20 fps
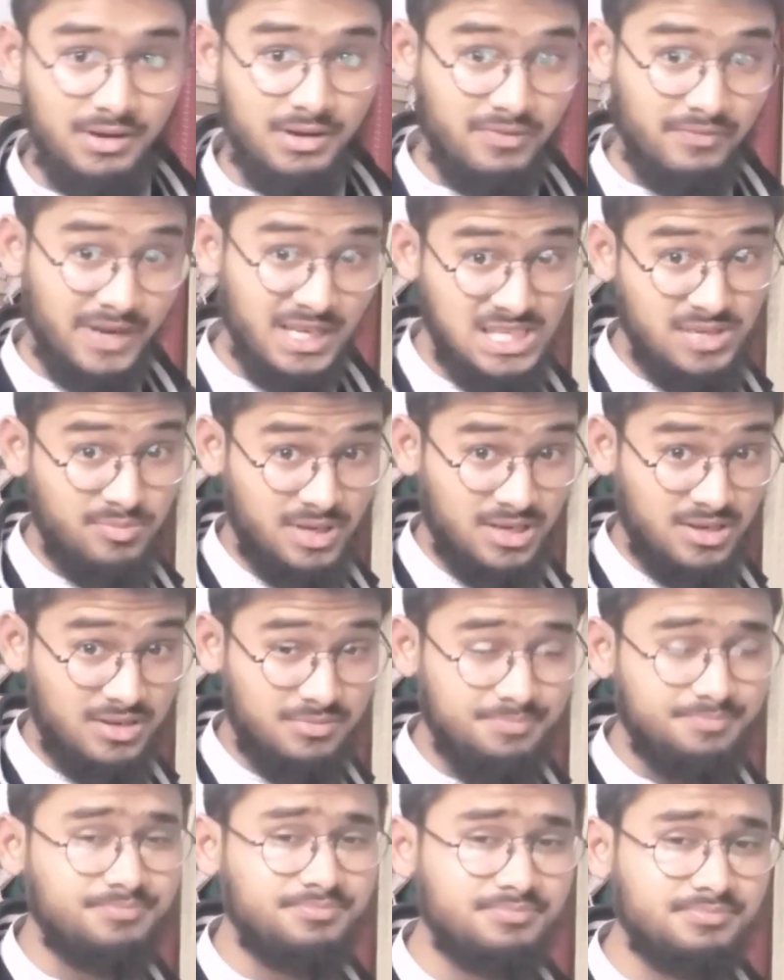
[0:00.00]
of their
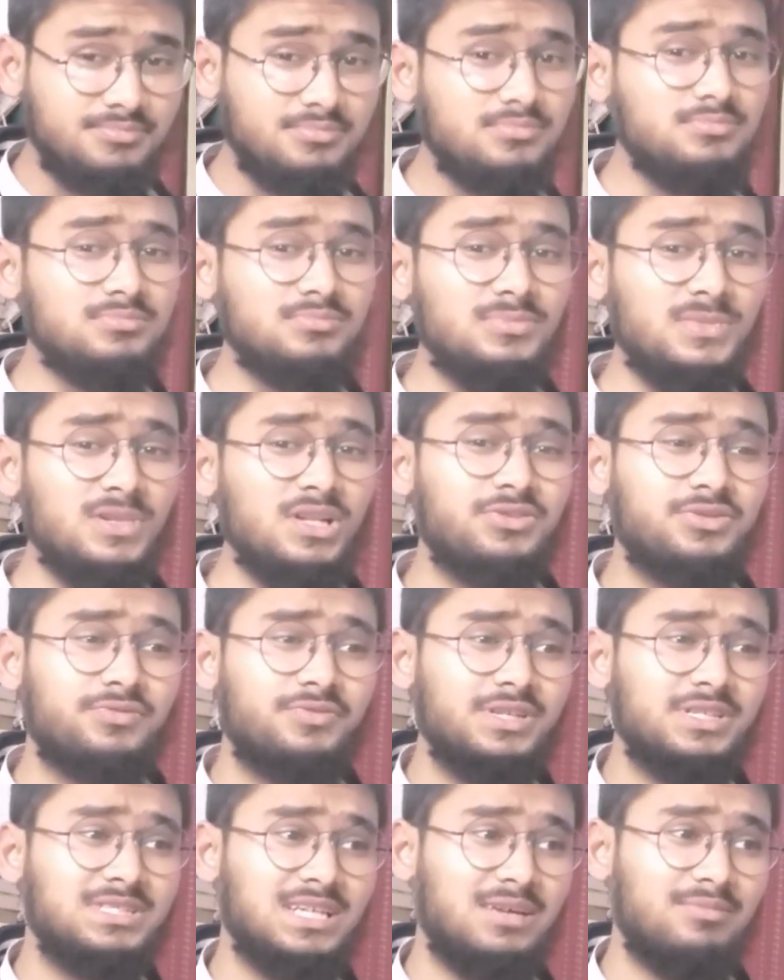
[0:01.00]
investment.
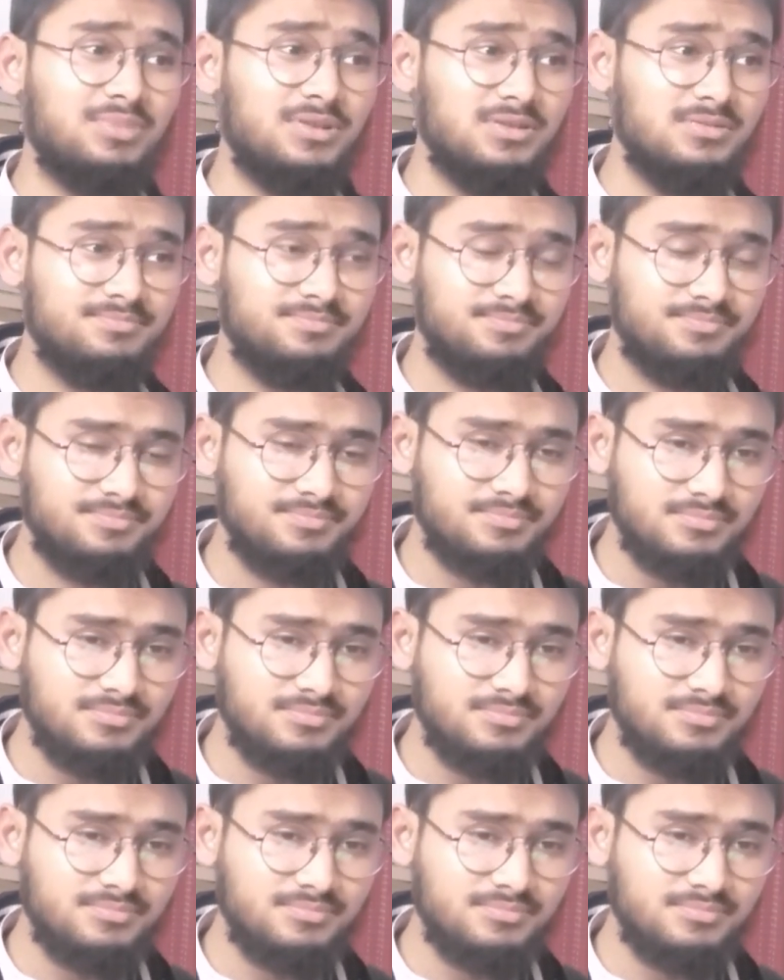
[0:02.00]
So for example,